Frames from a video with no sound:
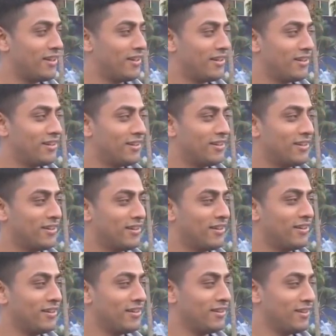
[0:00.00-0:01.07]

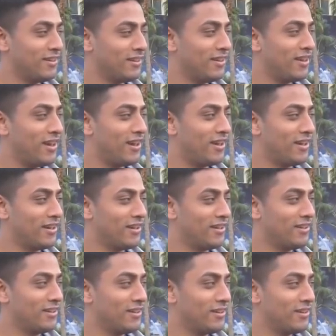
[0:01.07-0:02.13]

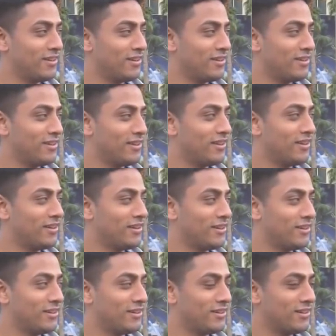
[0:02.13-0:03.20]

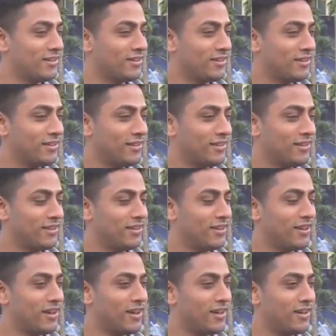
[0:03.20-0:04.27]

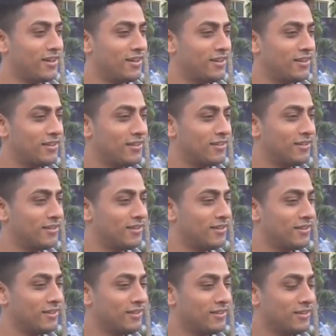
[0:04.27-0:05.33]

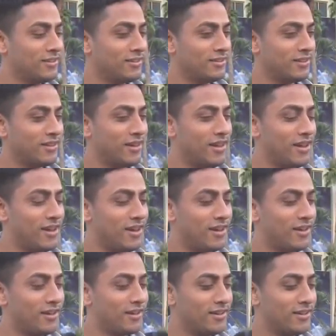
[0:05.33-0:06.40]

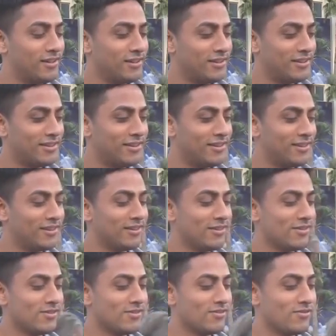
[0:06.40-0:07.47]

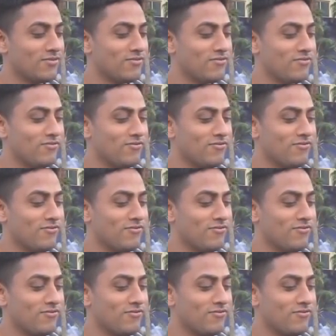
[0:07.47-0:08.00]
(not speaking)